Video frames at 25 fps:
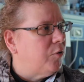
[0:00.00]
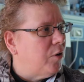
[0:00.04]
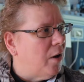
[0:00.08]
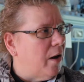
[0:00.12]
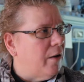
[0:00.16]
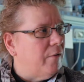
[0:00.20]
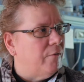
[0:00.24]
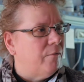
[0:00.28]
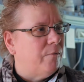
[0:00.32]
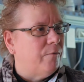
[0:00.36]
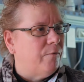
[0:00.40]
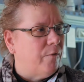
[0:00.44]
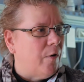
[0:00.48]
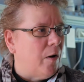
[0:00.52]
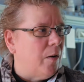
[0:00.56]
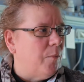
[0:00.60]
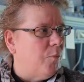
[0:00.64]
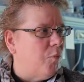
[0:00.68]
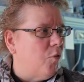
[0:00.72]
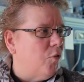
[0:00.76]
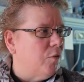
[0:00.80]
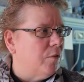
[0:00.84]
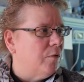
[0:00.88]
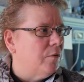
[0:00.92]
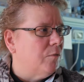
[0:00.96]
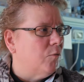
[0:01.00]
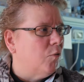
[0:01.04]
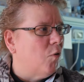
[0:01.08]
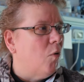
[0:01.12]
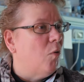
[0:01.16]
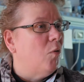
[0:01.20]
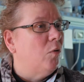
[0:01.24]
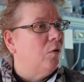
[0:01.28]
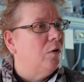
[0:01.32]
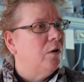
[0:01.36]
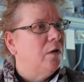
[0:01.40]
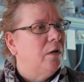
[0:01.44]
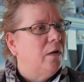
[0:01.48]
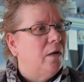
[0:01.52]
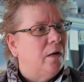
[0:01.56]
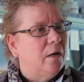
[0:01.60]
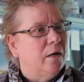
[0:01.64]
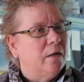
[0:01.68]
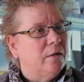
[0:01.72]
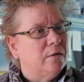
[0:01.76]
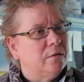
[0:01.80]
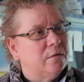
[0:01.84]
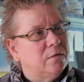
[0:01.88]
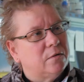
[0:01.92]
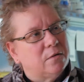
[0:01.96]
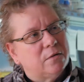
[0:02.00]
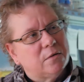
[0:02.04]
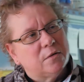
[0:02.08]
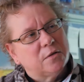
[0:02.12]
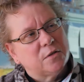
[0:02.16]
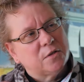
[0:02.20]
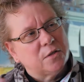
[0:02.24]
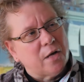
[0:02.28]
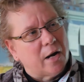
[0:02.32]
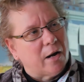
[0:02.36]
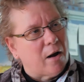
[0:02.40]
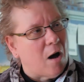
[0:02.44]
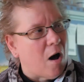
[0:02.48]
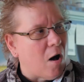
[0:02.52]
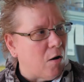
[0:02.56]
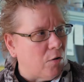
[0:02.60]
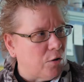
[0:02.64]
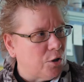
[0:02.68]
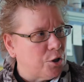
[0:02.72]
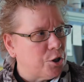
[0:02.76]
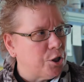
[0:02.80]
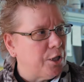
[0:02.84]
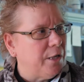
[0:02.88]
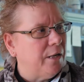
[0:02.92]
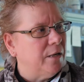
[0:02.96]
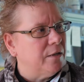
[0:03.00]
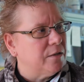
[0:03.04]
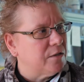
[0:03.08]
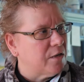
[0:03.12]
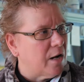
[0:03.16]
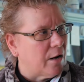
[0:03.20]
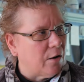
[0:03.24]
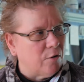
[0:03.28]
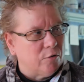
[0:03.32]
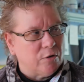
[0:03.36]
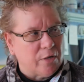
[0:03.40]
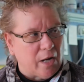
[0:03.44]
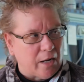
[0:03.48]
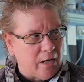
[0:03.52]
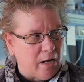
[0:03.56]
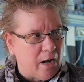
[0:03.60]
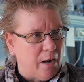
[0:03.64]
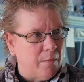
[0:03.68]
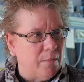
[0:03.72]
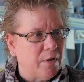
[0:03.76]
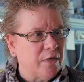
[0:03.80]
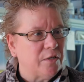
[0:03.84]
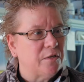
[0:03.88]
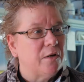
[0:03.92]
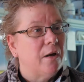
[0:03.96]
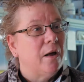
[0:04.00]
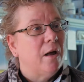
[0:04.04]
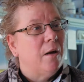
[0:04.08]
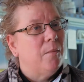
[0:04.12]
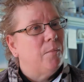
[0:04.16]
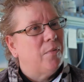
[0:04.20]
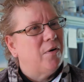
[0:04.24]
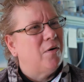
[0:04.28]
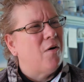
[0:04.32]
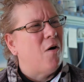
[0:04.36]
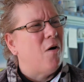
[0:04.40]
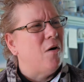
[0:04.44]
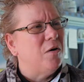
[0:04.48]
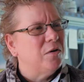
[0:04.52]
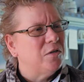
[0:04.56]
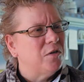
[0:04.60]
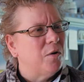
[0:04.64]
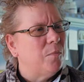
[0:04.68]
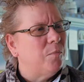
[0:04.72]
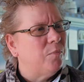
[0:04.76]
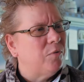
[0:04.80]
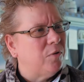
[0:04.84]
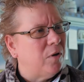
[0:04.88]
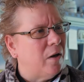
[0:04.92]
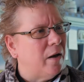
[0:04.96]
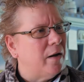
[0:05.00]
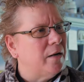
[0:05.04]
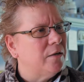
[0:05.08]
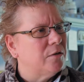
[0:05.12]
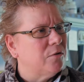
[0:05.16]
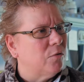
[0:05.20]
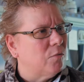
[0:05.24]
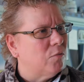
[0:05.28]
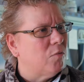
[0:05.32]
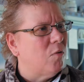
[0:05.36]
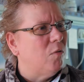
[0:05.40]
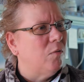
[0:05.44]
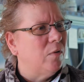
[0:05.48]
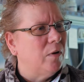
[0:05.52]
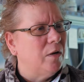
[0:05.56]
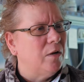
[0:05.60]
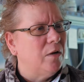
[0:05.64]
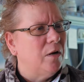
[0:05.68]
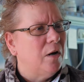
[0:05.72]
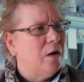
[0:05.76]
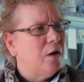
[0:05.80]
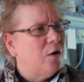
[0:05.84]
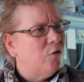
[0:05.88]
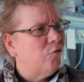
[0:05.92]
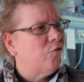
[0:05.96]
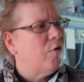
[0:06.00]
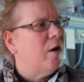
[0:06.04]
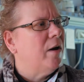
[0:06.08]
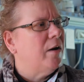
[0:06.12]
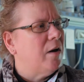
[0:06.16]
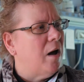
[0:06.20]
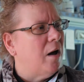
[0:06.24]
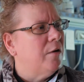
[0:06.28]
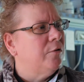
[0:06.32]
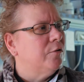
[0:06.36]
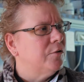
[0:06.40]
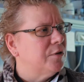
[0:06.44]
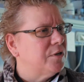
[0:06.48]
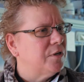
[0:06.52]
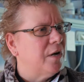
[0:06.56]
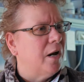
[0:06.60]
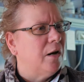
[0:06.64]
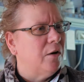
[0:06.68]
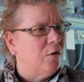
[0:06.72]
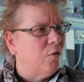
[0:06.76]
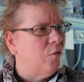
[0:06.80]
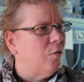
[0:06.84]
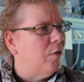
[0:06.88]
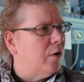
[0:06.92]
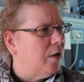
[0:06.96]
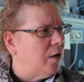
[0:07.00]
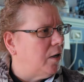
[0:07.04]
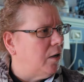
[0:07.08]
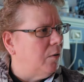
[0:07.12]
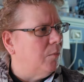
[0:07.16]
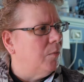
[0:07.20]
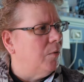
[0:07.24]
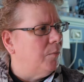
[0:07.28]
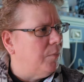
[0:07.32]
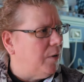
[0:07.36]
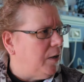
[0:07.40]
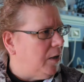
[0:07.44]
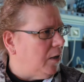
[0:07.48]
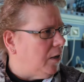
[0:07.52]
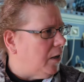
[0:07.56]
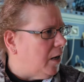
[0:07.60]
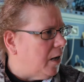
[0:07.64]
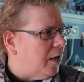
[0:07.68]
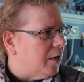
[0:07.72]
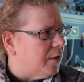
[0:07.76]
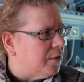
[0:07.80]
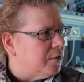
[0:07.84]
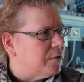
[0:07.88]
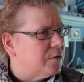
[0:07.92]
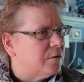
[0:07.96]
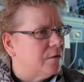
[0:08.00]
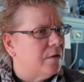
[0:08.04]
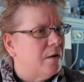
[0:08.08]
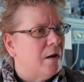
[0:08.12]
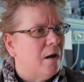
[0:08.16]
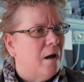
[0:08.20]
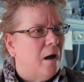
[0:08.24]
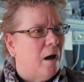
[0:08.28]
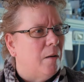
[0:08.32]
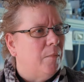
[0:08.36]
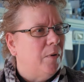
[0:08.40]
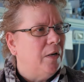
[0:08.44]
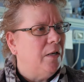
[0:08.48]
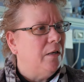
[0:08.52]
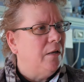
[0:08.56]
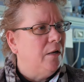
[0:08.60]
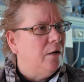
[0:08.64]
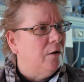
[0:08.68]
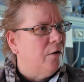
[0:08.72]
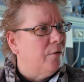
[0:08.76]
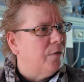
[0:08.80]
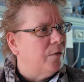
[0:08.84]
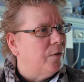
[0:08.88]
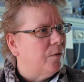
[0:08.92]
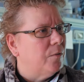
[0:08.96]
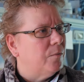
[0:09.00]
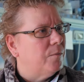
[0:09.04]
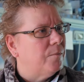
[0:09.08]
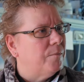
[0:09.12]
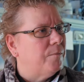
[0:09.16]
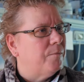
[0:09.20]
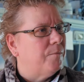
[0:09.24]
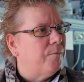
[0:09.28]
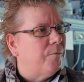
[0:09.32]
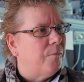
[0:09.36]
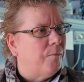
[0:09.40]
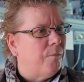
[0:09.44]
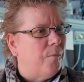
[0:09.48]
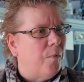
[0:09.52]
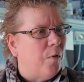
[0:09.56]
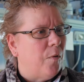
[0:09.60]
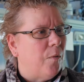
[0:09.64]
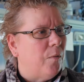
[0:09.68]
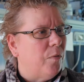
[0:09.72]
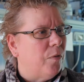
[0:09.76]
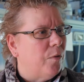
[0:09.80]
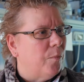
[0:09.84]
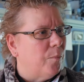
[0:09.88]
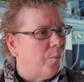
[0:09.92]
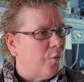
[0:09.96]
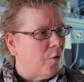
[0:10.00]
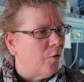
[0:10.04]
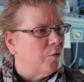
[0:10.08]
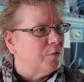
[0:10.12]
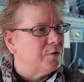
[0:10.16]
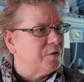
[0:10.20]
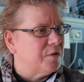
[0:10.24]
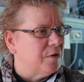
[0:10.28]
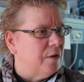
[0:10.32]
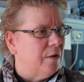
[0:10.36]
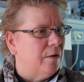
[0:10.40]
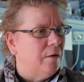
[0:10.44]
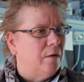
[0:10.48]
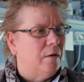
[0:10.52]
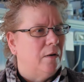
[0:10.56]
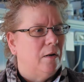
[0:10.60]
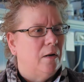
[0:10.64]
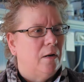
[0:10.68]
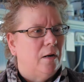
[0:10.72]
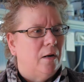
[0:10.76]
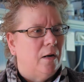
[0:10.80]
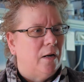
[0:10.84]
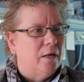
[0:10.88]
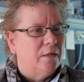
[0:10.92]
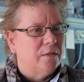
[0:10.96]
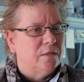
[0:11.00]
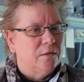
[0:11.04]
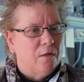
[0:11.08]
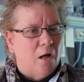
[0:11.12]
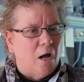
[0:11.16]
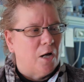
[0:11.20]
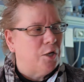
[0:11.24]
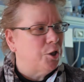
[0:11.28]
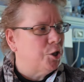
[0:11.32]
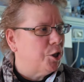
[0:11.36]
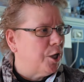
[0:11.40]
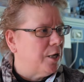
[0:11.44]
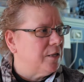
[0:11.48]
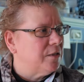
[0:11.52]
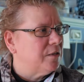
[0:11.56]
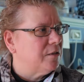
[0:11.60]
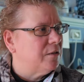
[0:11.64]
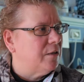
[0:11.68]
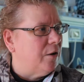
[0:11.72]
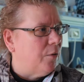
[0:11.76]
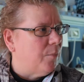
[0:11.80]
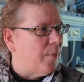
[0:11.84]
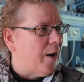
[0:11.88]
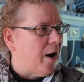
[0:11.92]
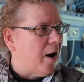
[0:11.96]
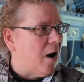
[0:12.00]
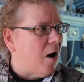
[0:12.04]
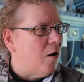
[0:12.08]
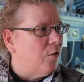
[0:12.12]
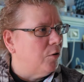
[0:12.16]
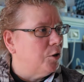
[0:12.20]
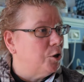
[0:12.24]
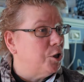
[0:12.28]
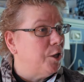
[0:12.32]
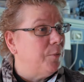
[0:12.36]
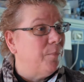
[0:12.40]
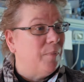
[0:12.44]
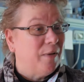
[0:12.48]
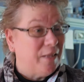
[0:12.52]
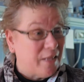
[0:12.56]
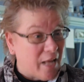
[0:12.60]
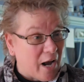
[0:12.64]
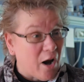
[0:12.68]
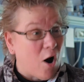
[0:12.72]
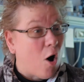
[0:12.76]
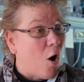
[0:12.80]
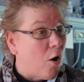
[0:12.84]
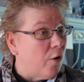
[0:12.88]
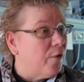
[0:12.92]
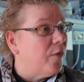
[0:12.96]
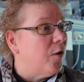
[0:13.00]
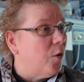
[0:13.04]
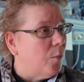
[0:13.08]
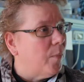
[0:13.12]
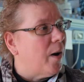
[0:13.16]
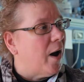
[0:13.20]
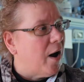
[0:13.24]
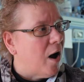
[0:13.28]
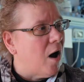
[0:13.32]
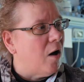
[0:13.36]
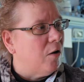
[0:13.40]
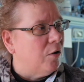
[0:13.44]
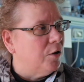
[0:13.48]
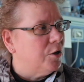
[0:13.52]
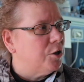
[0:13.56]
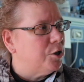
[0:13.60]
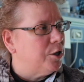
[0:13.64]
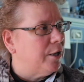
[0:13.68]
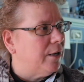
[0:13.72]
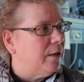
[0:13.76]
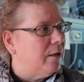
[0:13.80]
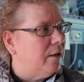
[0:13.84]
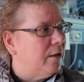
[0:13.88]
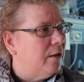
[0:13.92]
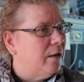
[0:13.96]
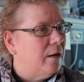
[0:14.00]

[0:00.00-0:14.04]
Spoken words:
play a very important role in psychology and psychodynamics, but it also plays a role in trying to understand who a human being is. I mean, the person is not just their biology, but they are their biology.